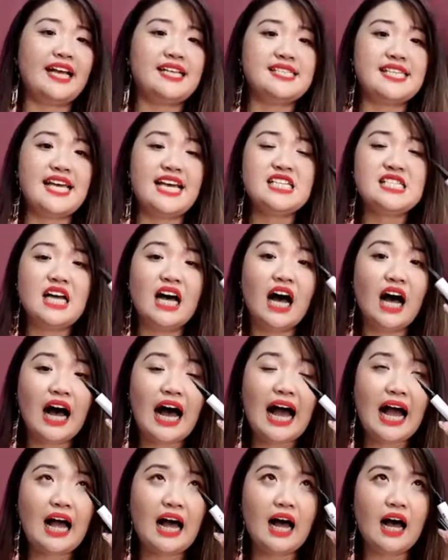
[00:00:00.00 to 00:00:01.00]
excess of
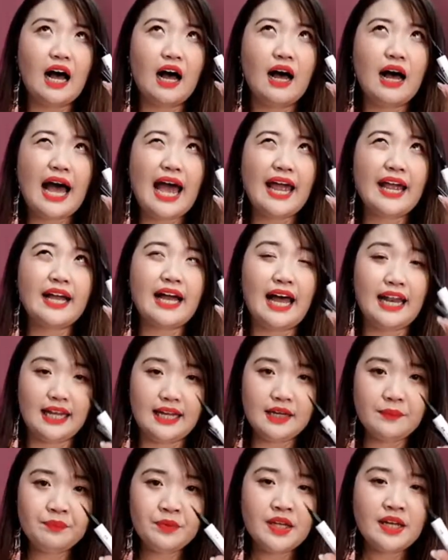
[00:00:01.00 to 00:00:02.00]
uh, uh, eye
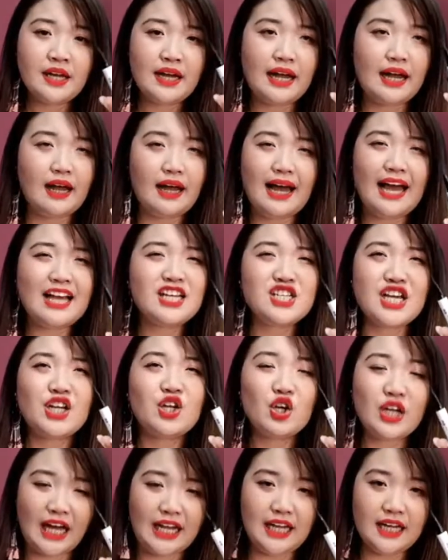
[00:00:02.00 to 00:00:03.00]
color, uh,
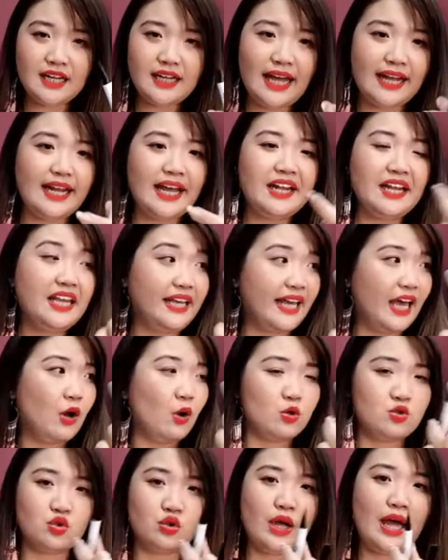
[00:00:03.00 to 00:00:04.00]
eyeshadow color, and then it can
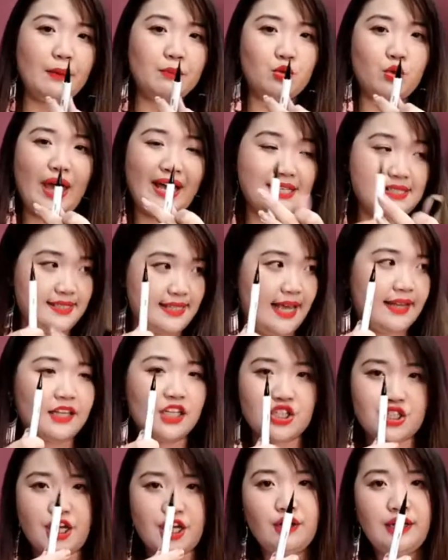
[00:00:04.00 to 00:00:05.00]
also help to extend
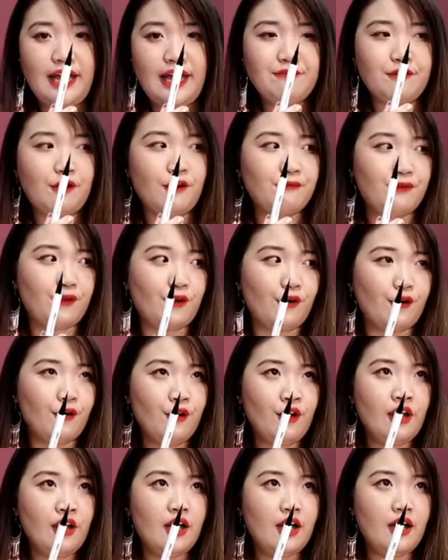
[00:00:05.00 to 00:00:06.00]
the shelf life of your
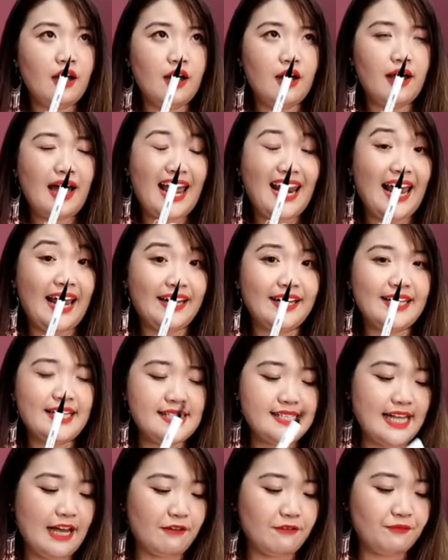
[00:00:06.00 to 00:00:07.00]
uh, eyeliner
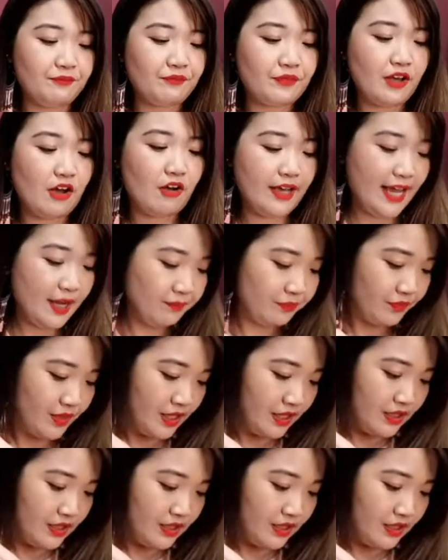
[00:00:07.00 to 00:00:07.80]
itself. Okay?